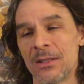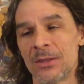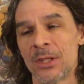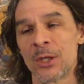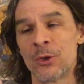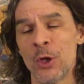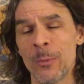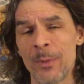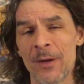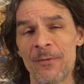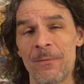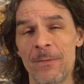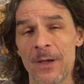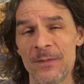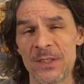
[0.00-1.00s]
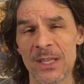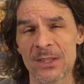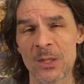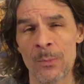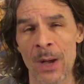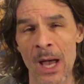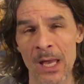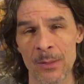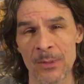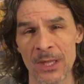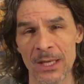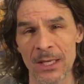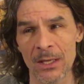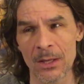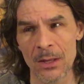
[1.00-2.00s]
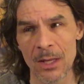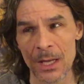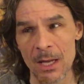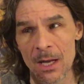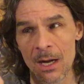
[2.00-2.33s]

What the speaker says: The group of 50 at the bottom of the hill